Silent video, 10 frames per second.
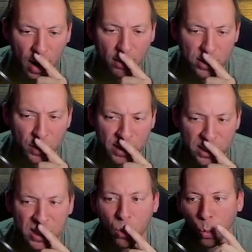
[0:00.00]
obviously we can
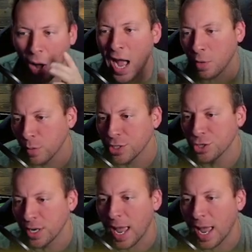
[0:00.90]
see why we should